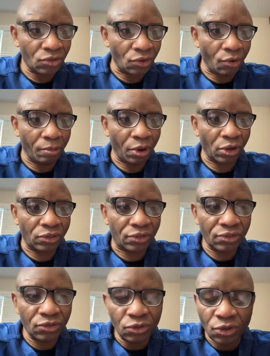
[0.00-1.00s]
So,
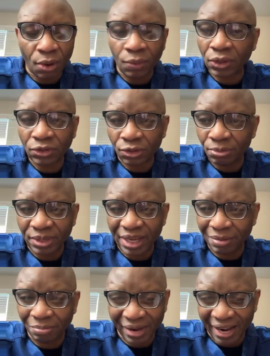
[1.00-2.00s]
but you don't want to
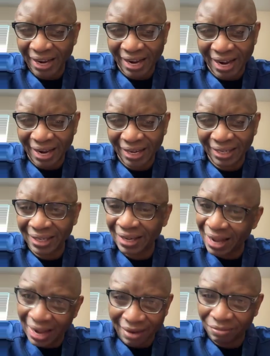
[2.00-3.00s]
be a buyer
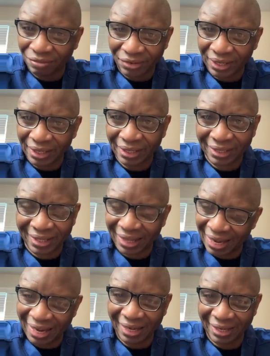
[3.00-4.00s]
in
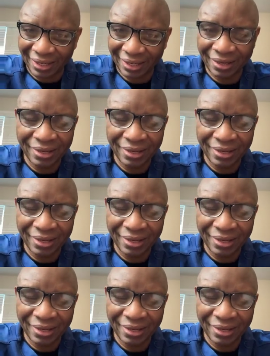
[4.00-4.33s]
everything.